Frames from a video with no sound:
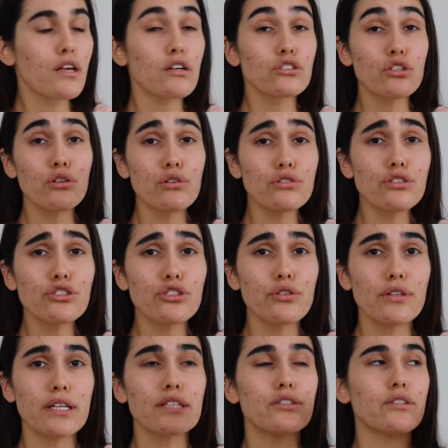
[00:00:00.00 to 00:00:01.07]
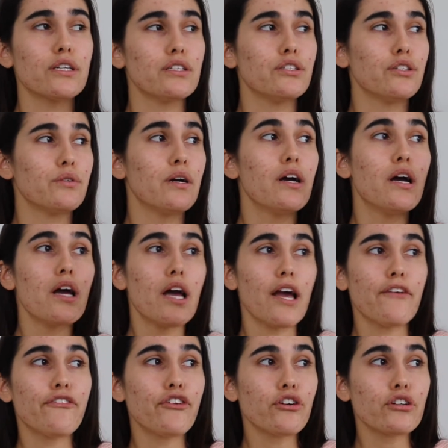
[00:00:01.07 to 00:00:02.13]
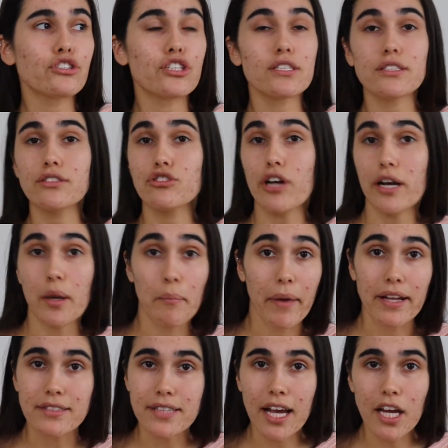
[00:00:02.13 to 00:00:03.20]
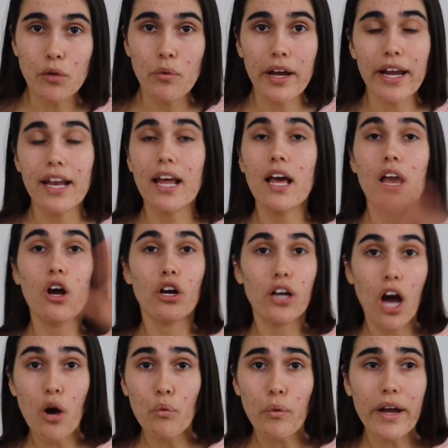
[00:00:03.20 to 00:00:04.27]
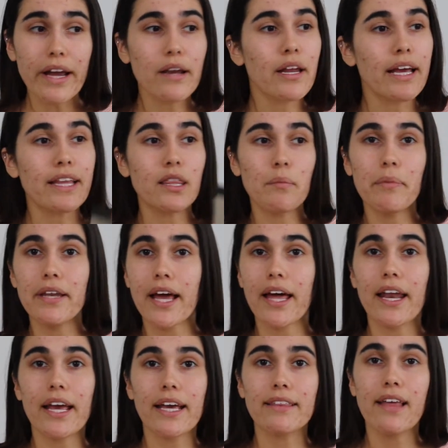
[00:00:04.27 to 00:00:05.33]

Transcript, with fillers: So those are two things you can do. If you're just trying to maintain weight, cut weight, eat the banana, eat